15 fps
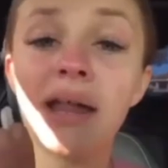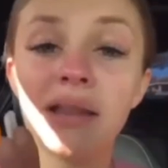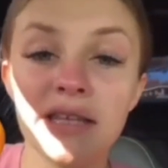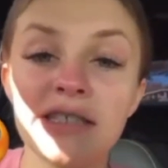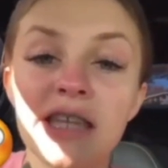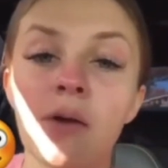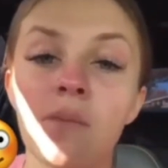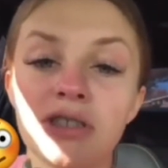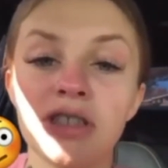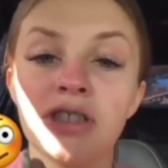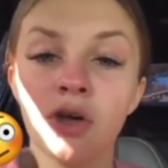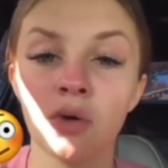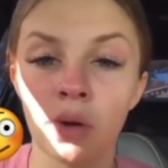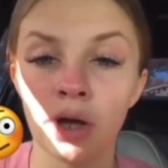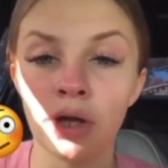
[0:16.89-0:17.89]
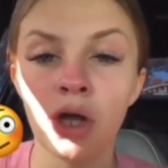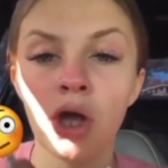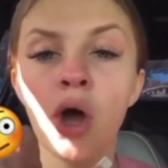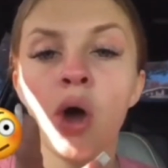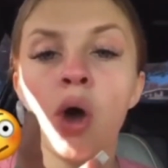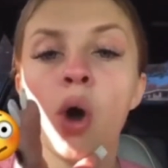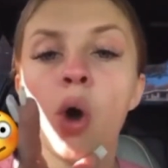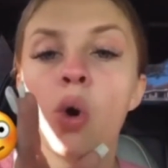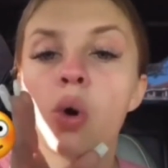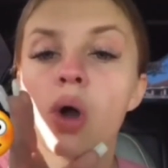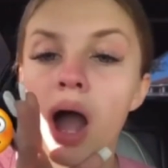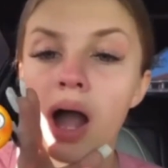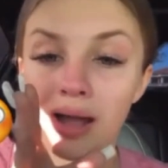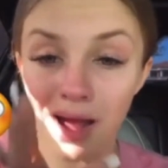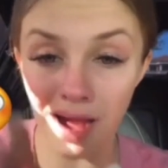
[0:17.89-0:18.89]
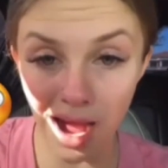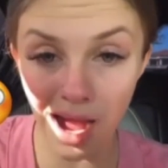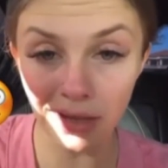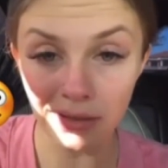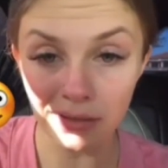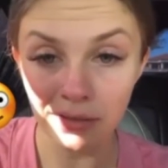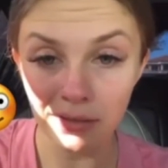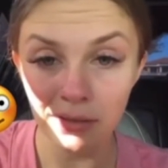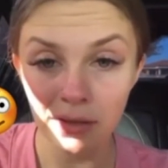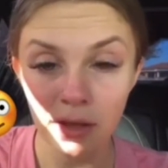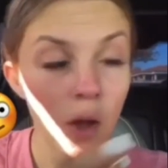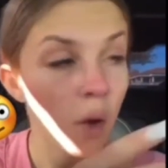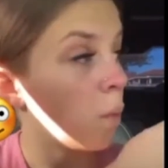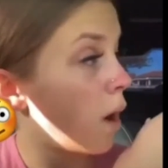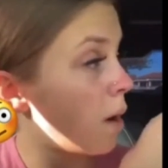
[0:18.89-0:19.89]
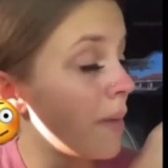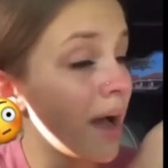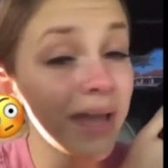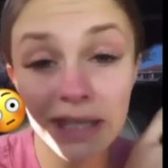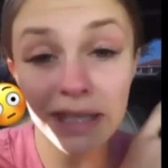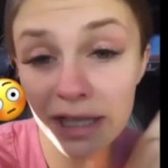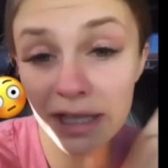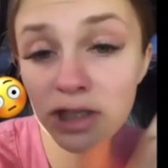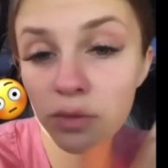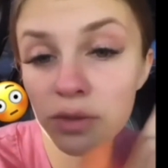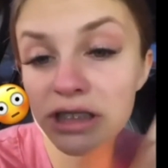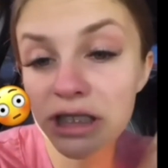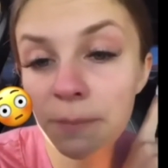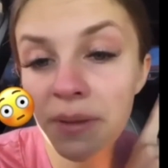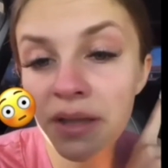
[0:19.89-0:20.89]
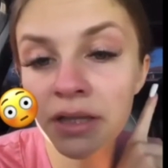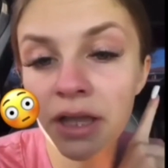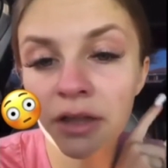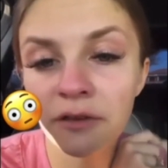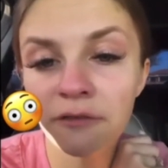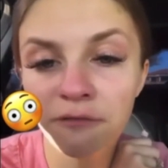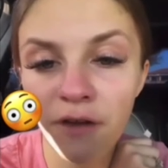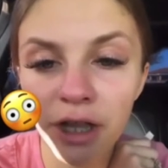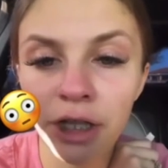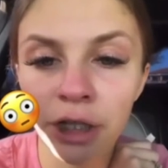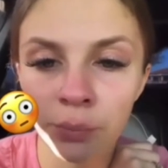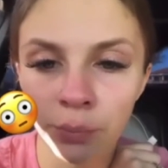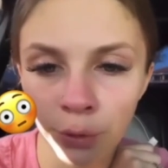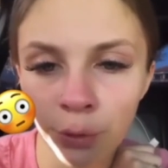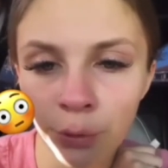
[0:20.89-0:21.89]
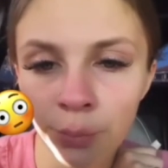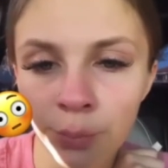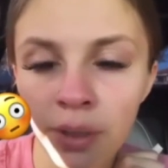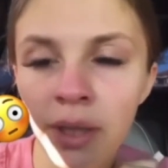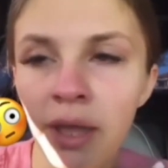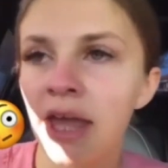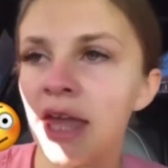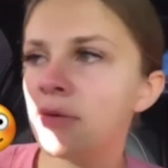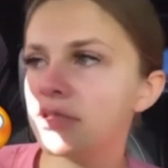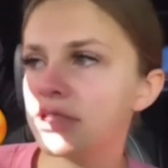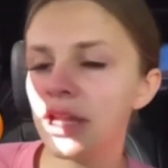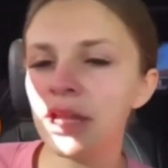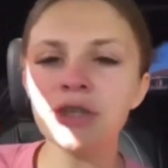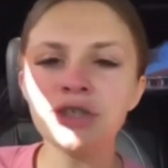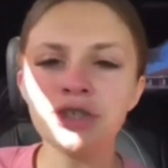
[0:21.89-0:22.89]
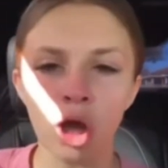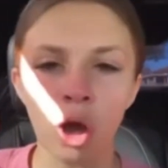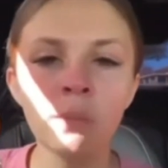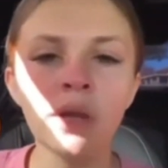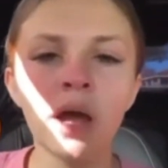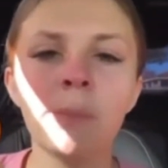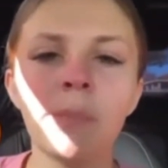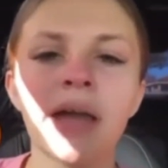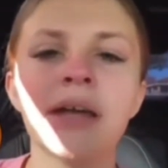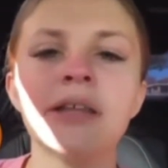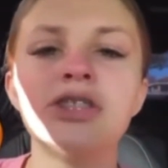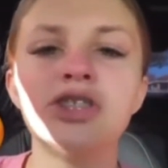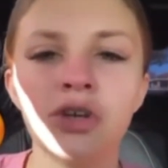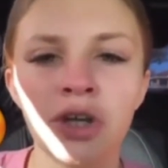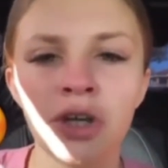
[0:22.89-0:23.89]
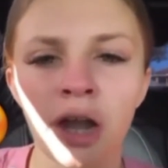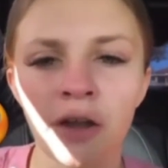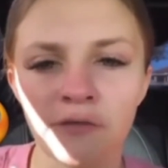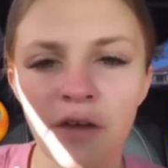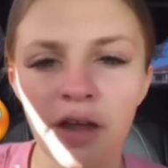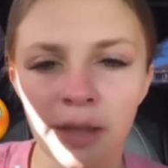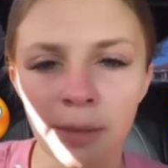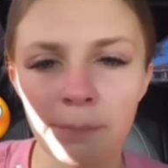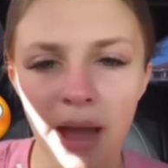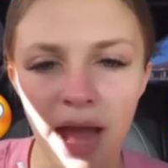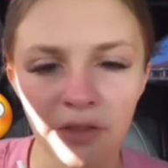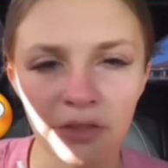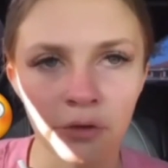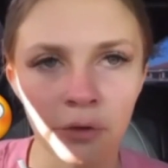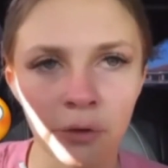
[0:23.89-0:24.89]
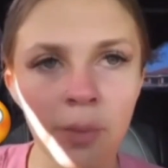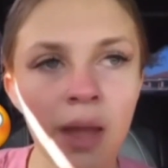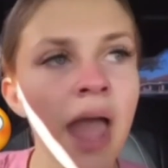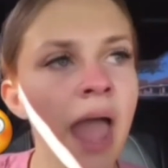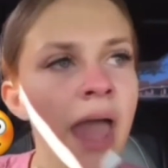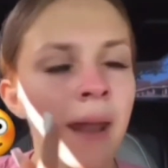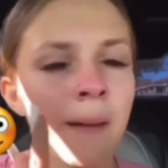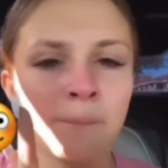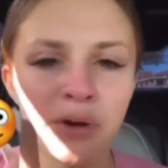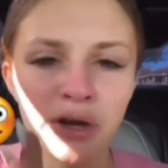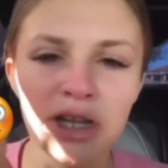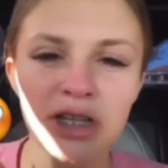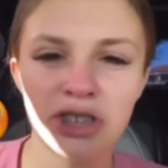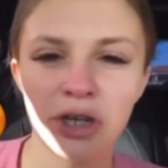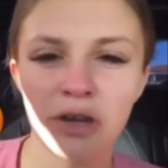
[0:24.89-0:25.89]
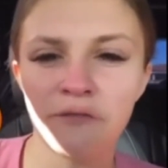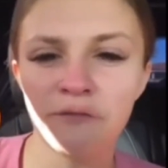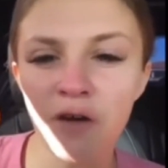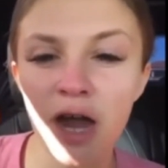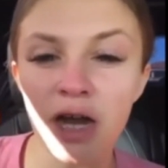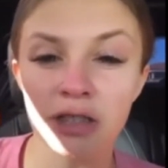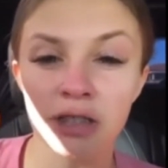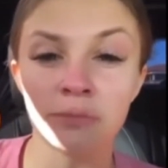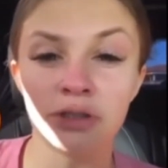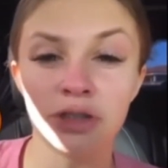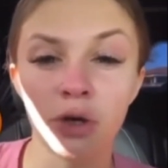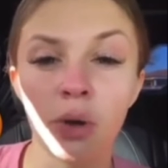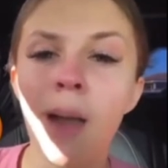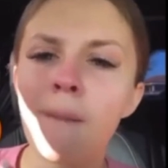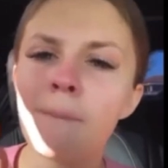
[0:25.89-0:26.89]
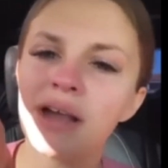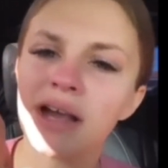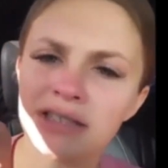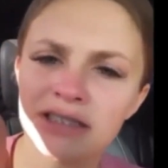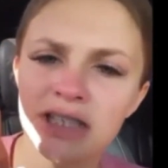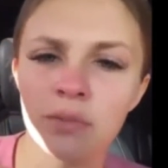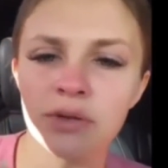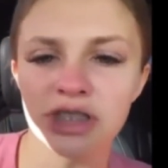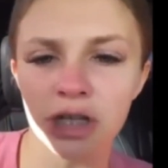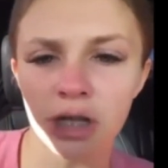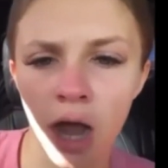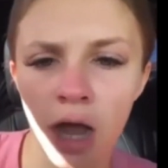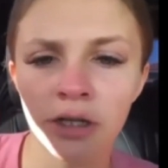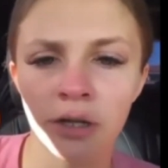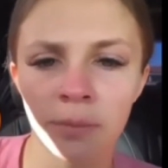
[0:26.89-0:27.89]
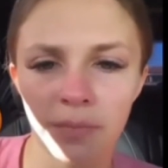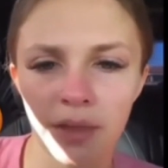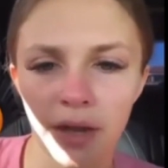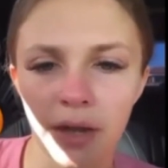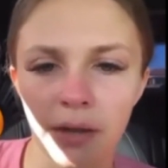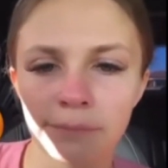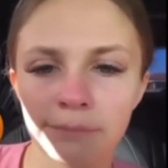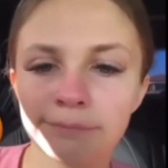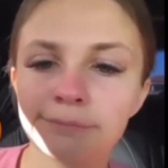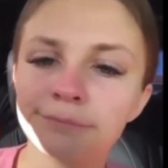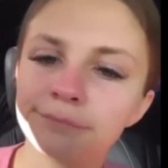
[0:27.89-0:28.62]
But at least I wasn't the one who got caught while my kids were sleeping in the other fucking room. He was getting domed up by a dude in our fucking bathroom, and I'm pretty sure he fucked him too because there was a condom there.